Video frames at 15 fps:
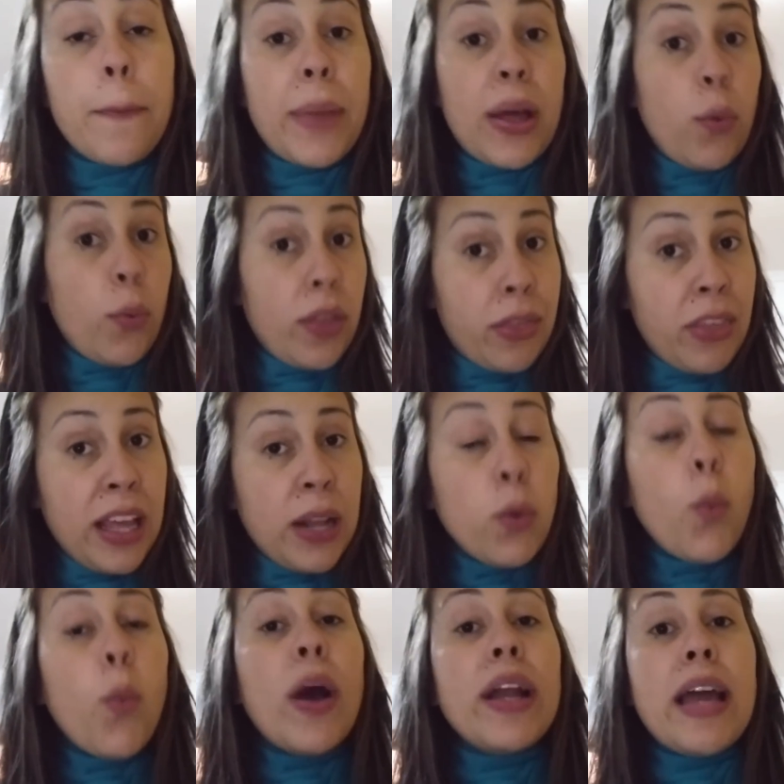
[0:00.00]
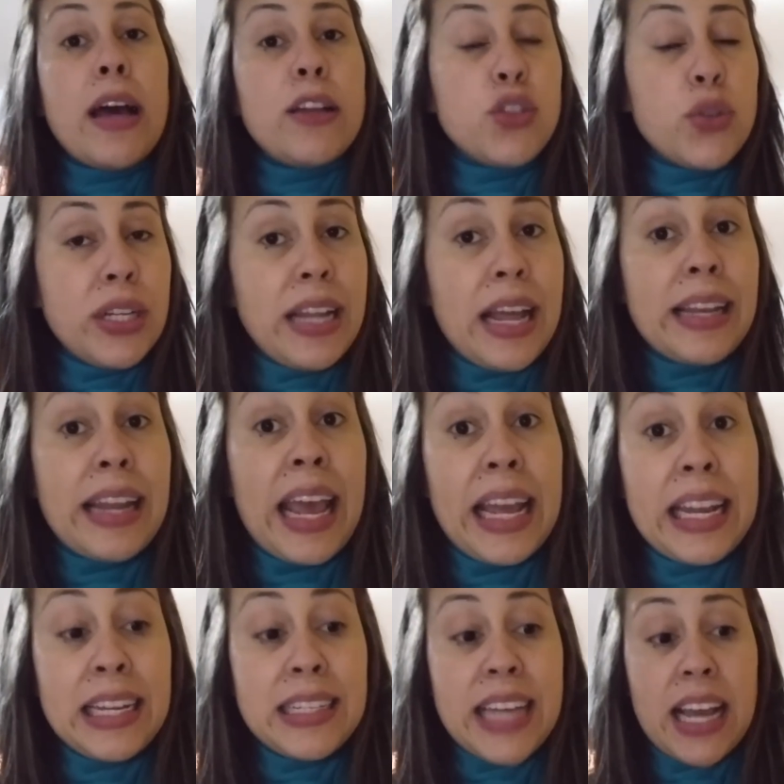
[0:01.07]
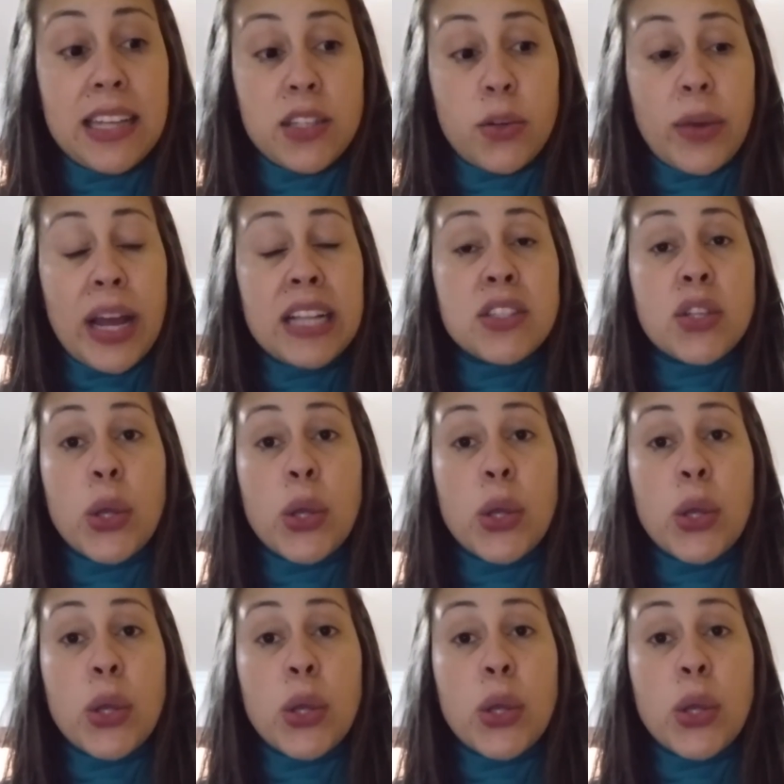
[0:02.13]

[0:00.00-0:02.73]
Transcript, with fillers: But within 180 days, all right?